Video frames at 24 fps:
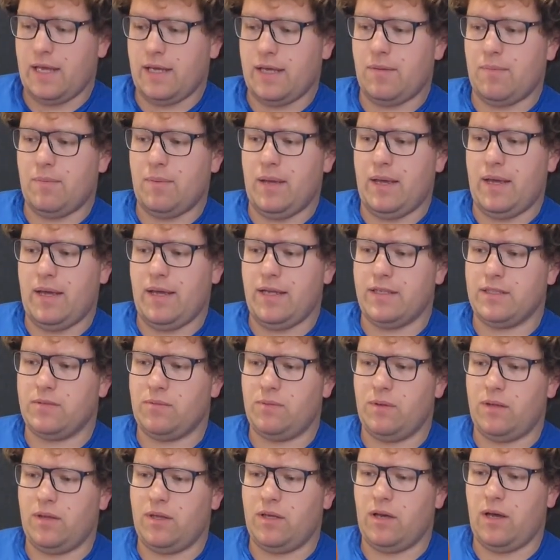that compares
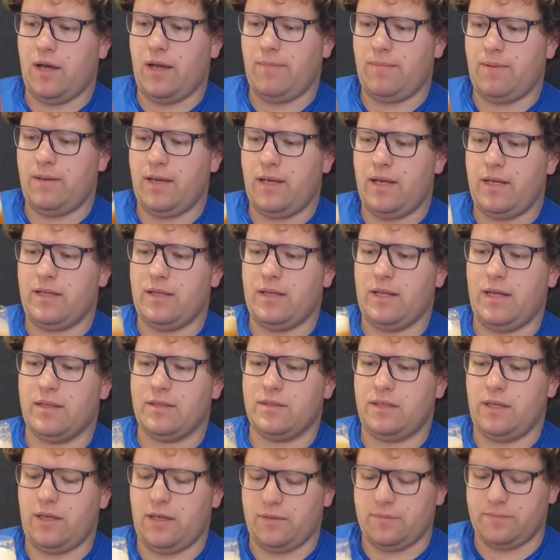with the IPA
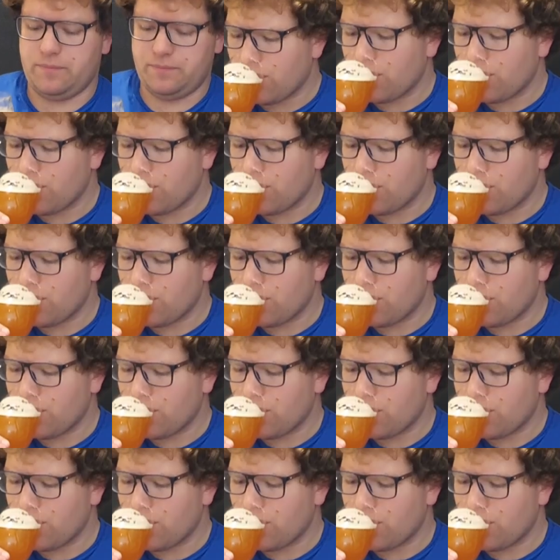glass here.